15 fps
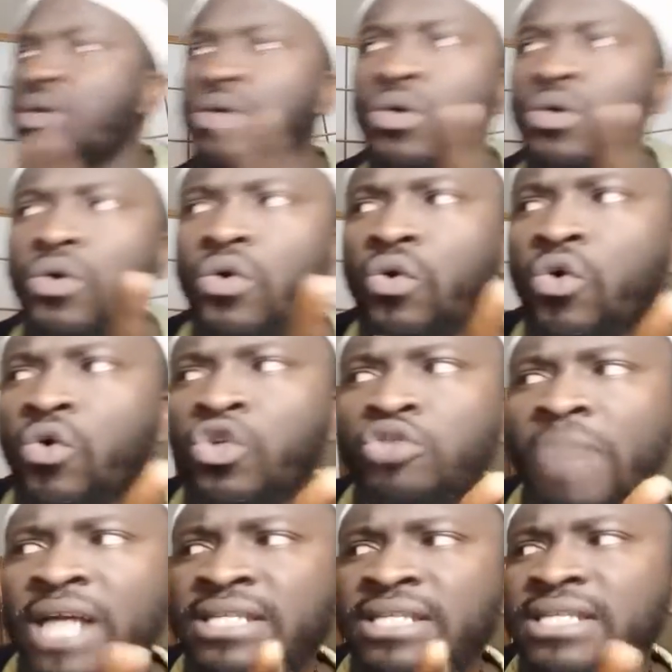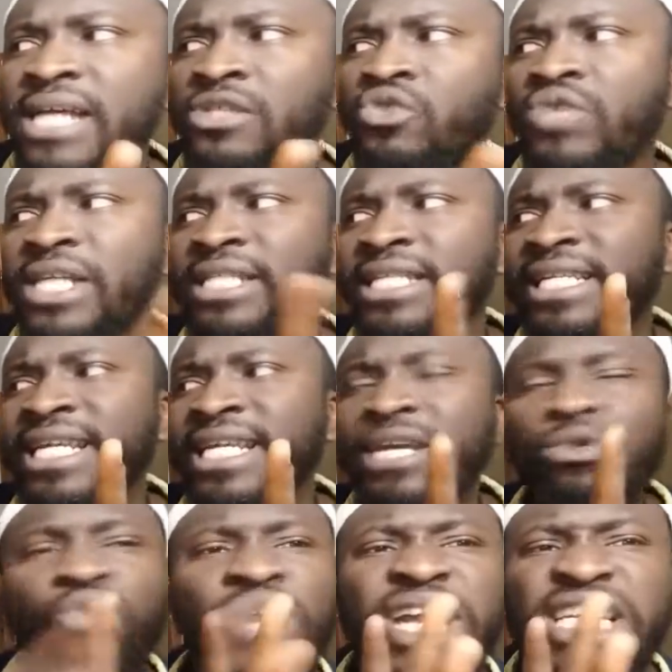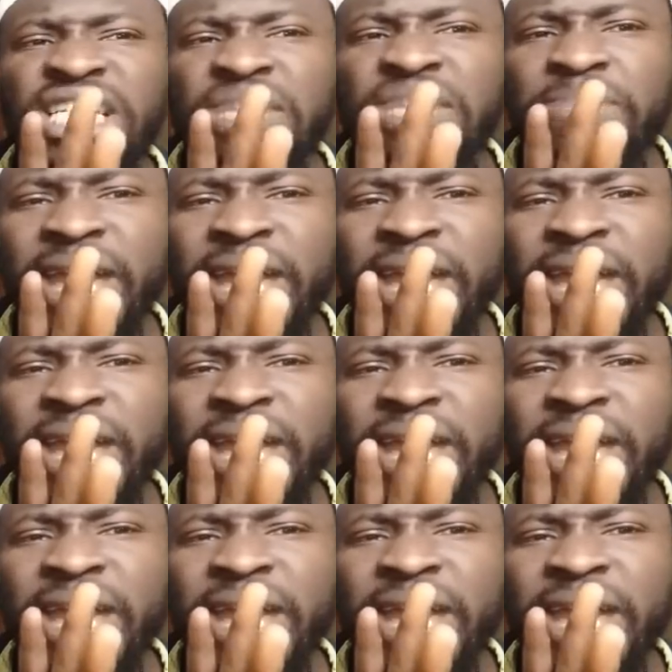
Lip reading: Uthman said to the three Quraishi men,